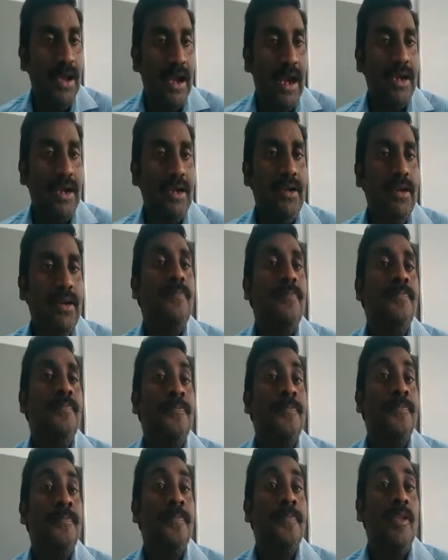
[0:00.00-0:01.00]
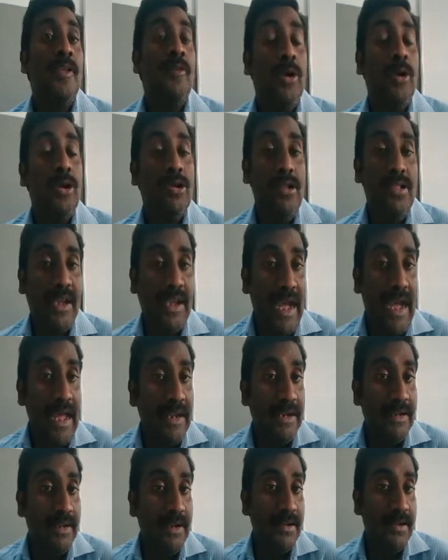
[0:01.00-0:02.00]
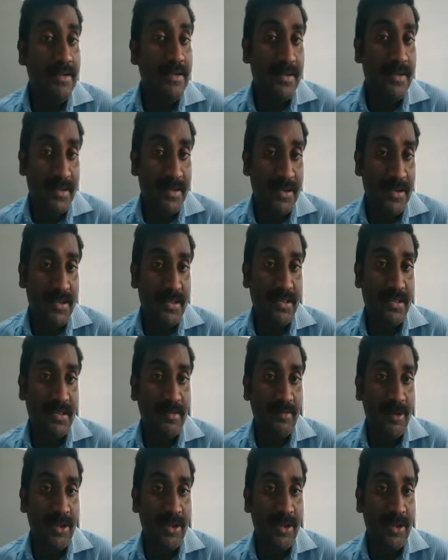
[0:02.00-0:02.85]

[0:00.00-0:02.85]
and what are the characteristics